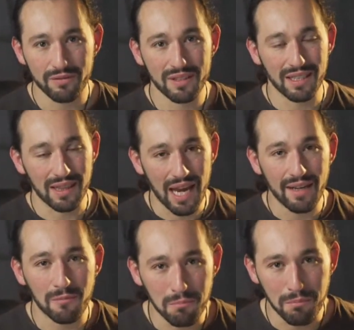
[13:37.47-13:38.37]
to light
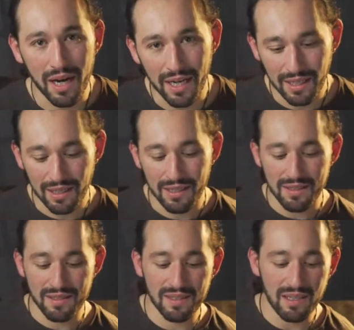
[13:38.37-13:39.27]
up Mike in
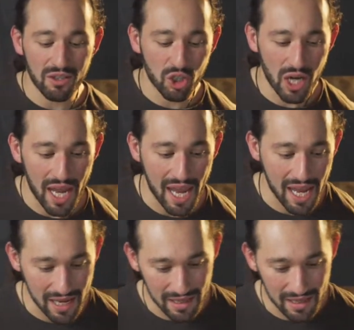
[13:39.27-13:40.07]
such a